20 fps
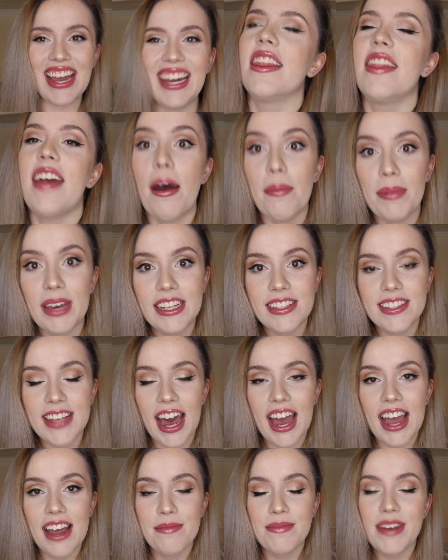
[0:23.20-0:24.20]
That means
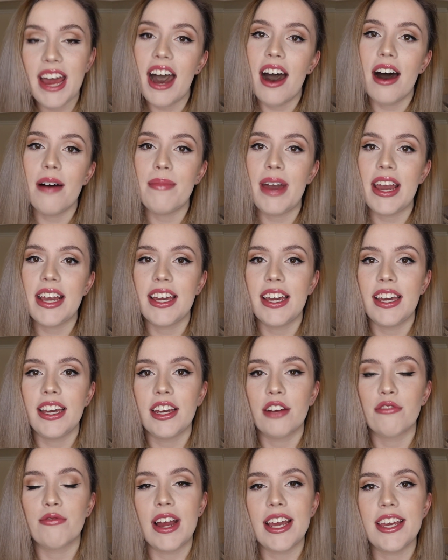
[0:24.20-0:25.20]
I am now
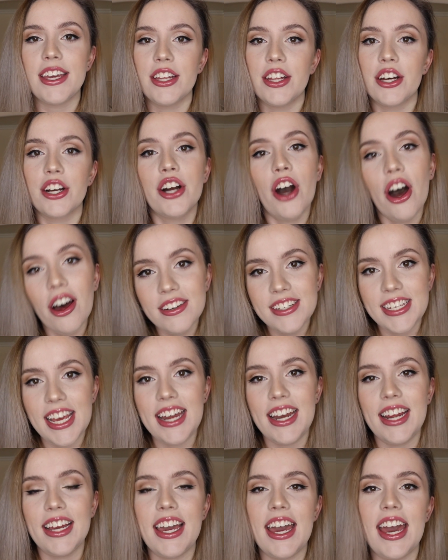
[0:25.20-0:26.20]
making regular
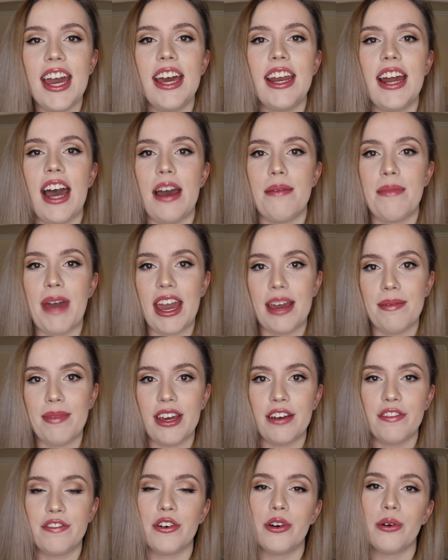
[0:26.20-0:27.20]
content again. I'm
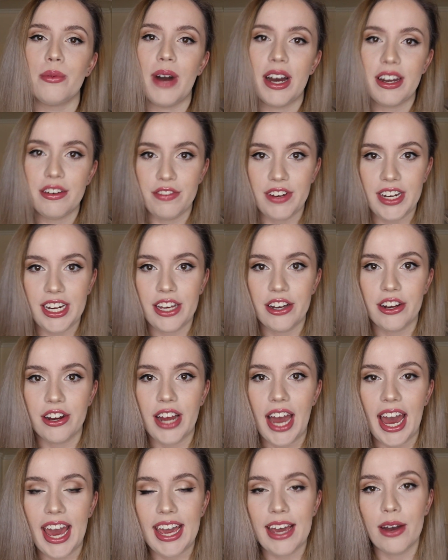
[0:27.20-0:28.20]
aiming for 1 video
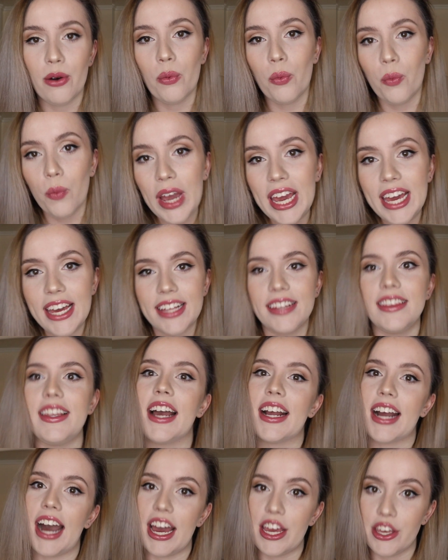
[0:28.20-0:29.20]
a week
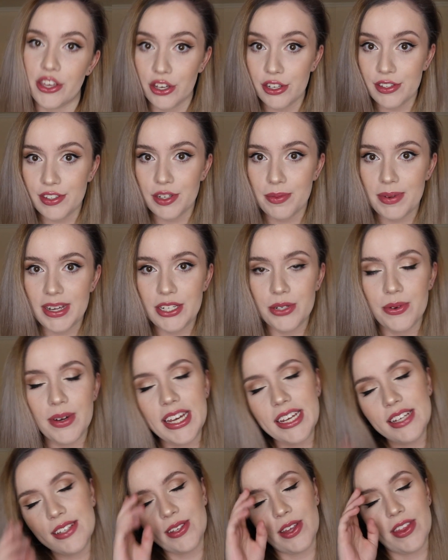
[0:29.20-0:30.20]
like I used to be
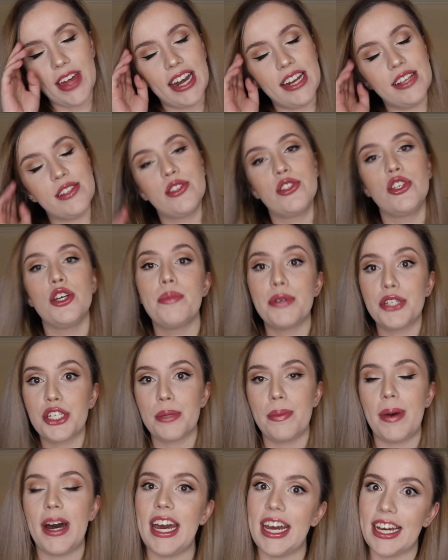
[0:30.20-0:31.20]
doing, so that is super
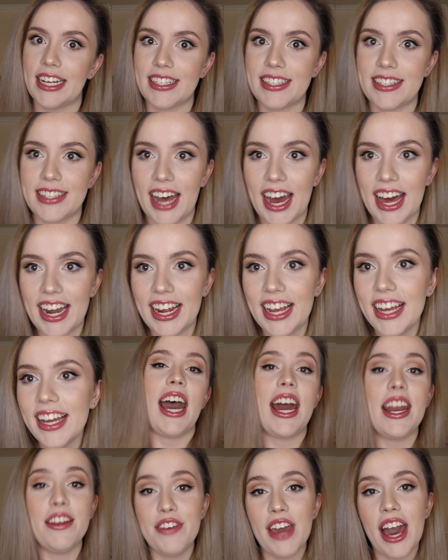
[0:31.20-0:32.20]
duper exciting.
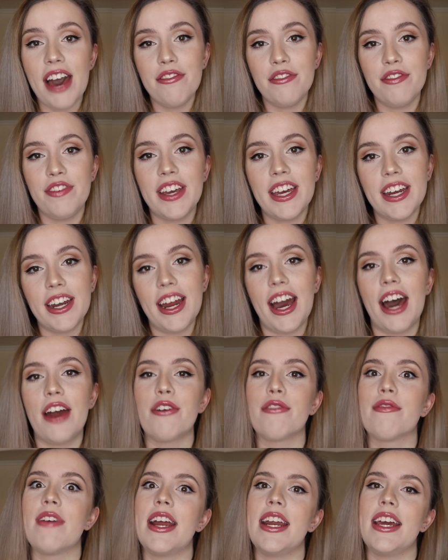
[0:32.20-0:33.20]
And if you haven't figured it out
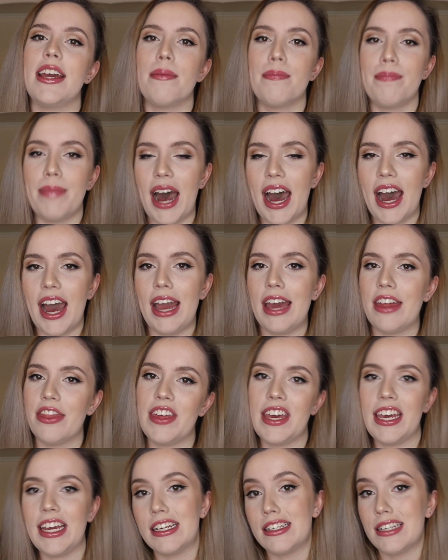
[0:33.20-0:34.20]
already by
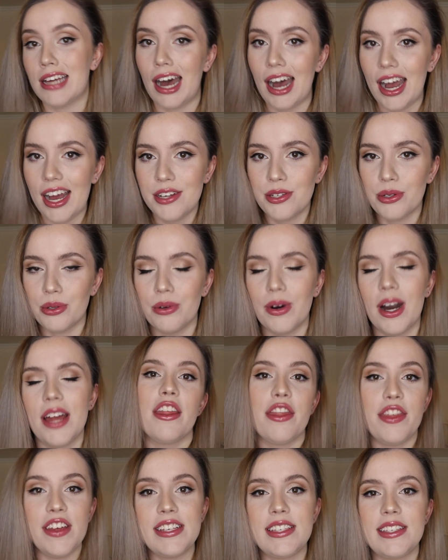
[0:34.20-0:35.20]
the title,
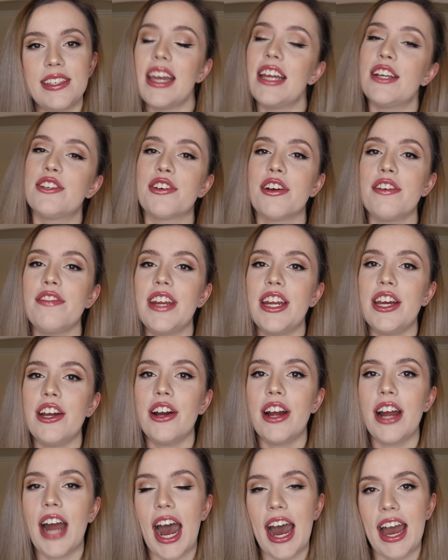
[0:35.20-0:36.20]
this intro
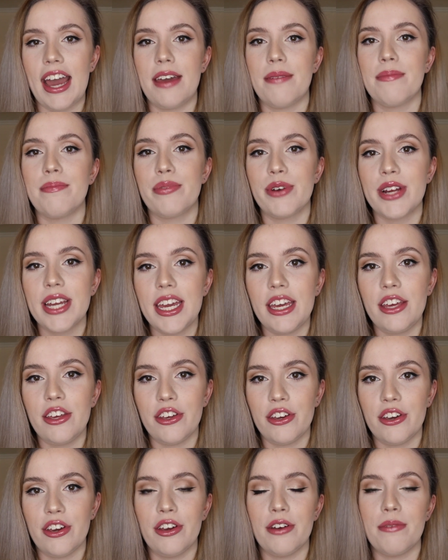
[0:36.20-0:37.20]
video I am bringing
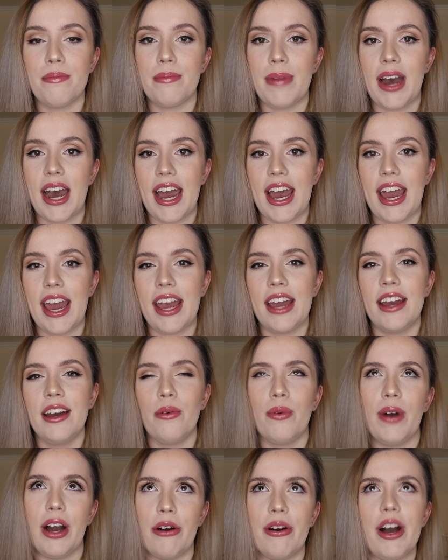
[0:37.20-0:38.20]
you
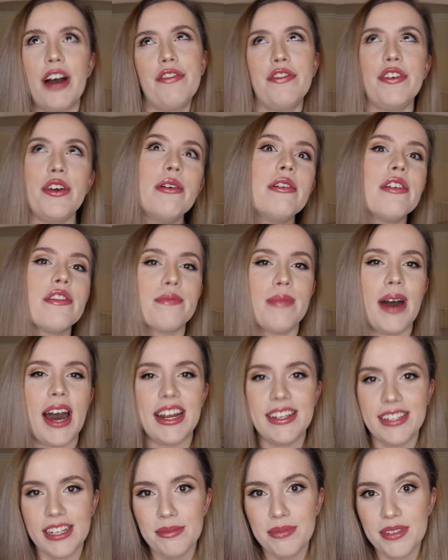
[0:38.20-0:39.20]
a few of my
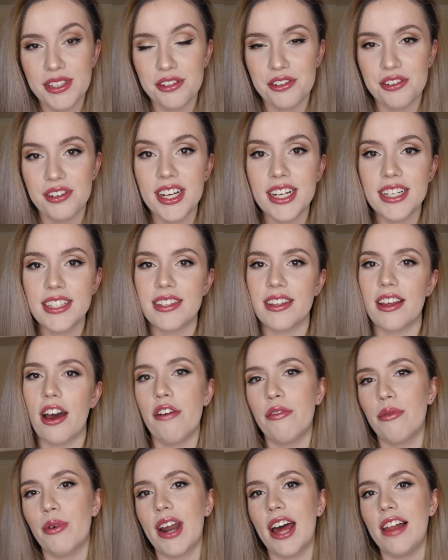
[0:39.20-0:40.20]
tips and tricks
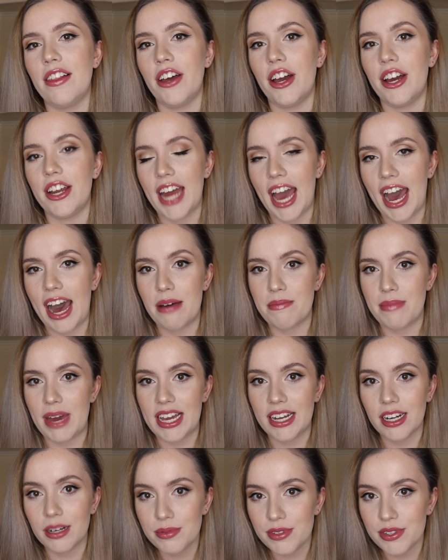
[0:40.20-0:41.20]
of what I learned at
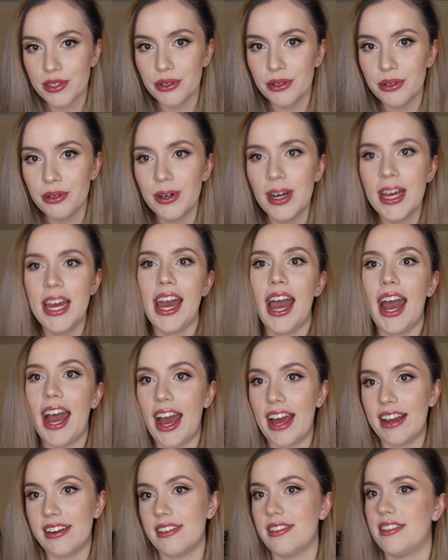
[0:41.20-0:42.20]
makeup school
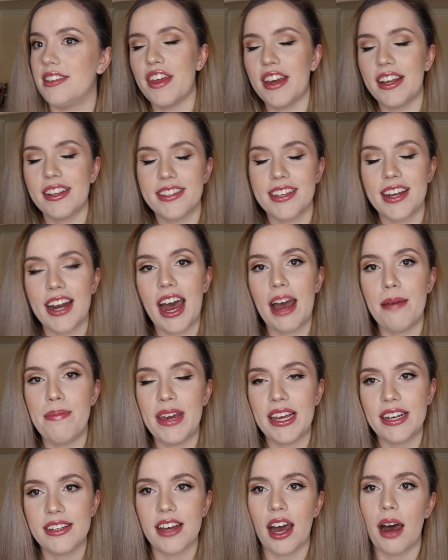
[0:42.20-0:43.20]
and things that I
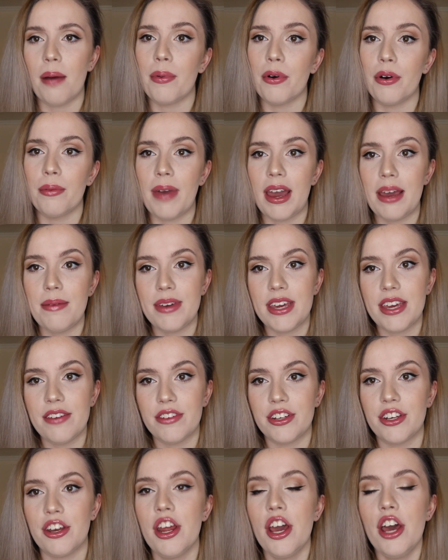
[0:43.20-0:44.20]
picked up or maybe
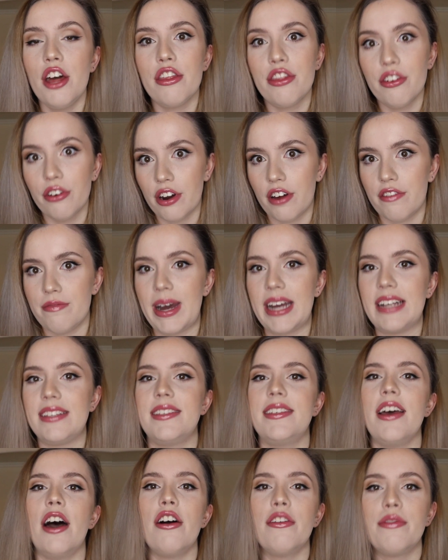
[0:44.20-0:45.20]
even thought of
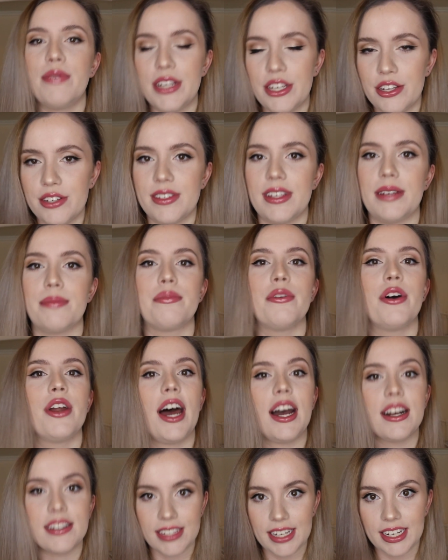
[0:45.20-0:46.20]
myself when using
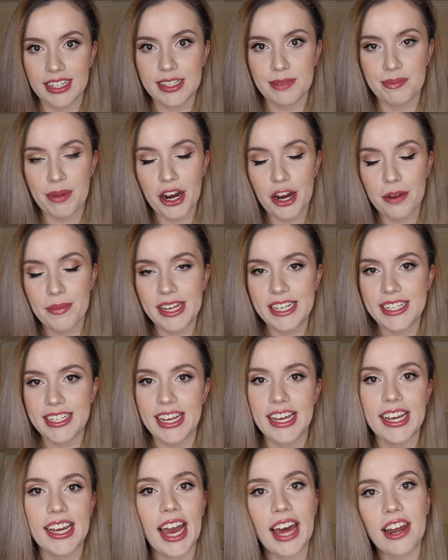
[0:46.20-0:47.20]
products and
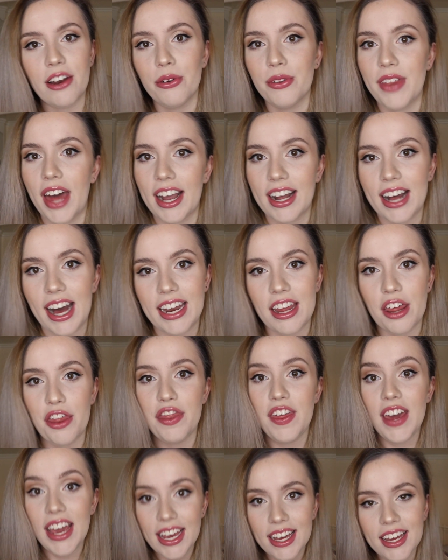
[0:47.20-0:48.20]
experimenting and all that kind of
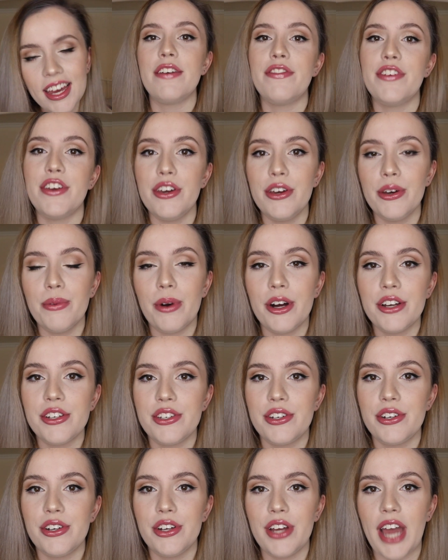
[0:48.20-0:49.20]
thing. If you want
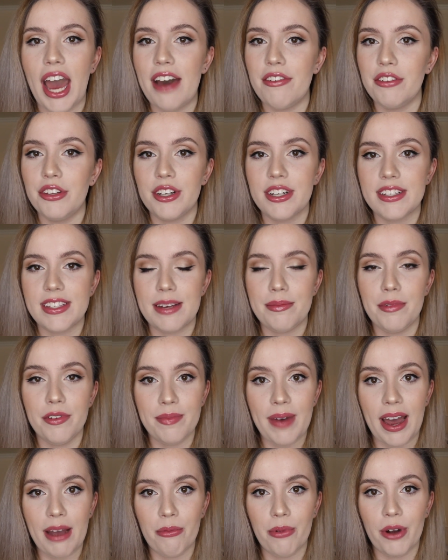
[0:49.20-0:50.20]
to have a look at some of
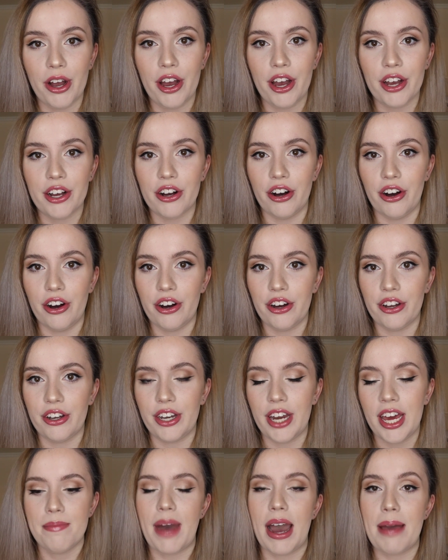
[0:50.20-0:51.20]
my work
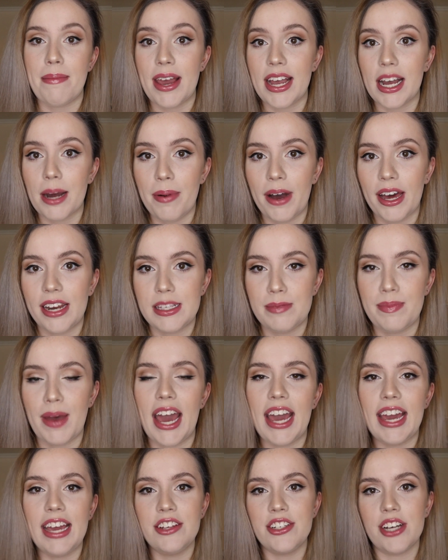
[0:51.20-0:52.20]
on my makeup artist
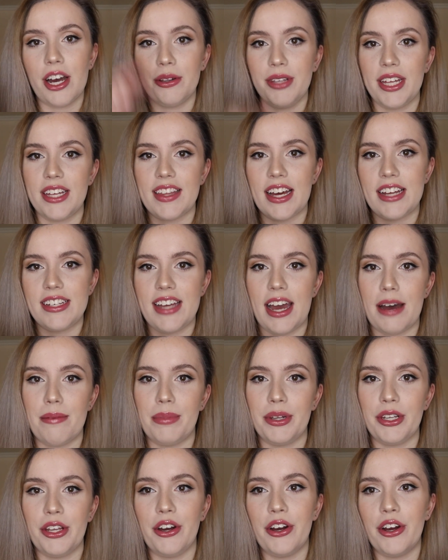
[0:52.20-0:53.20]
page, I'll link that down
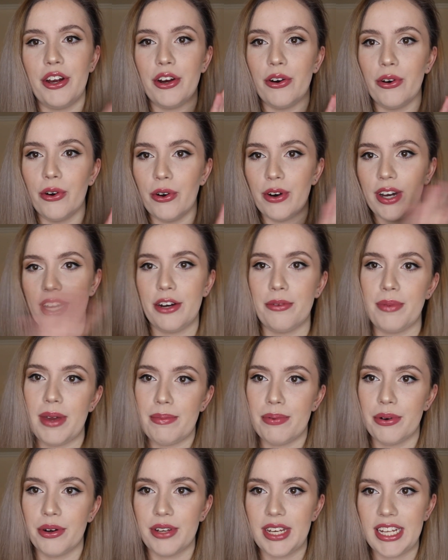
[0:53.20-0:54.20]
below or it'll be
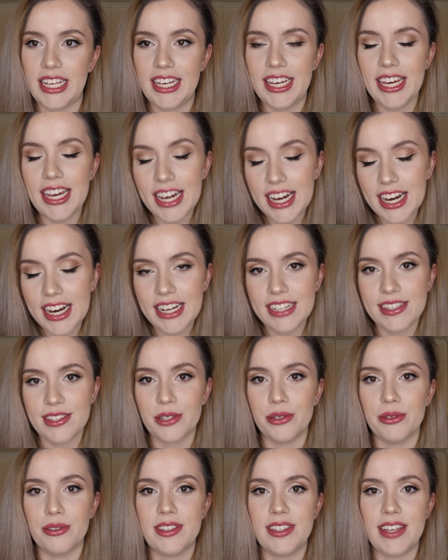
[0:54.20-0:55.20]
put here. It's
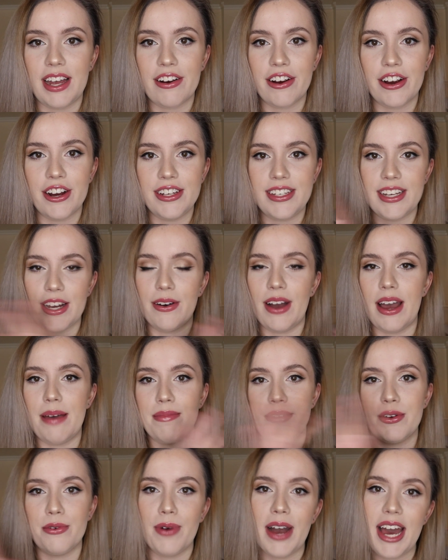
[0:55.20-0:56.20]
called Sarah Odell
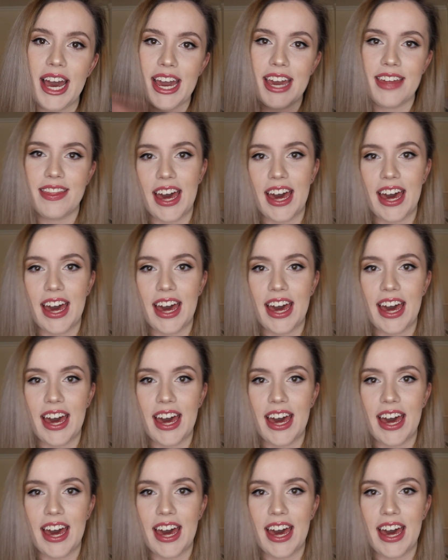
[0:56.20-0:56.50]
MUA.